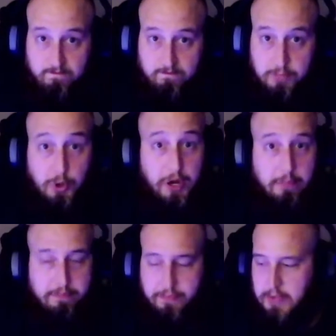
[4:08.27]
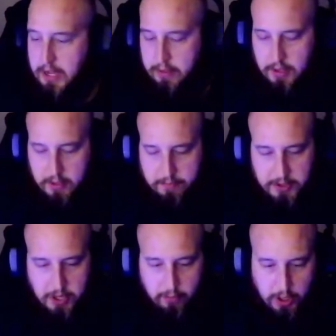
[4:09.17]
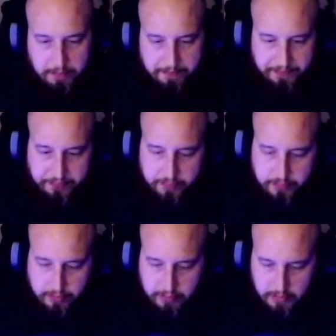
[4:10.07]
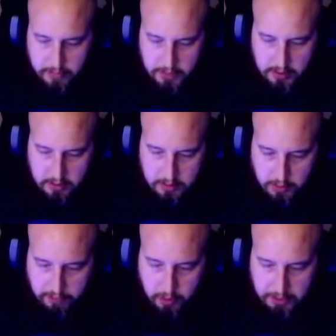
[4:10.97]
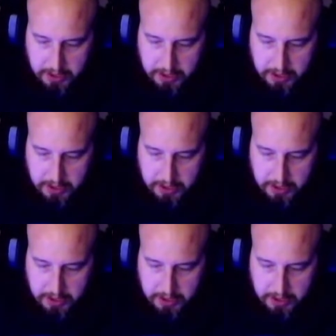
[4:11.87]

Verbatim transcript: program. Yeah, the software. 24-bit